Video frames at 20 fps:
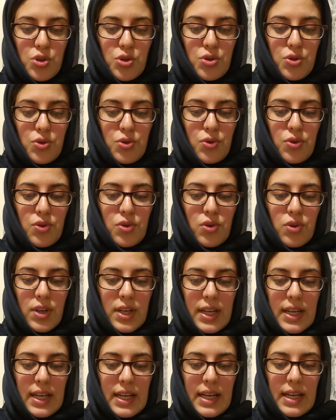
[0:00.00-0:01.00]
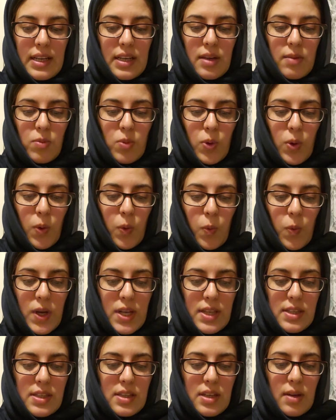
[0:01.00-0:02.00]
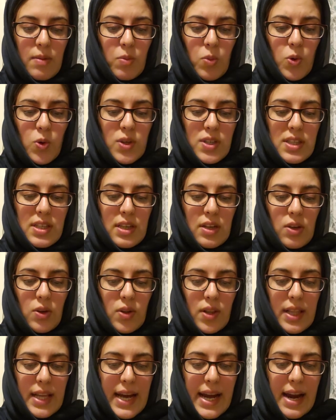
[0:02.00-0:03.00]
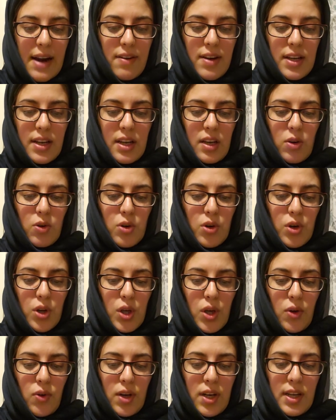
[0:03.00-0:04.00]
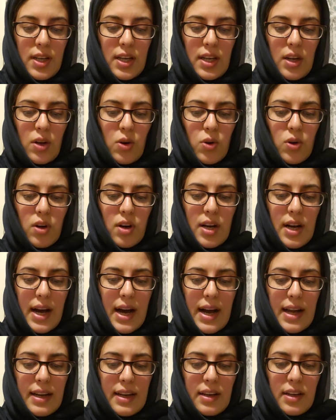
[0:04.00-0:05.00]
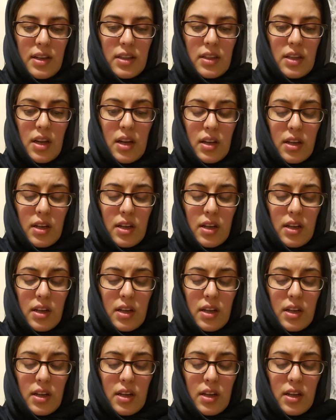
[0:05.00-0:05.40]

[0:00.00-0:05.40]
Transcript: truth or kingdom or wisdom or singularity or unity or Godhead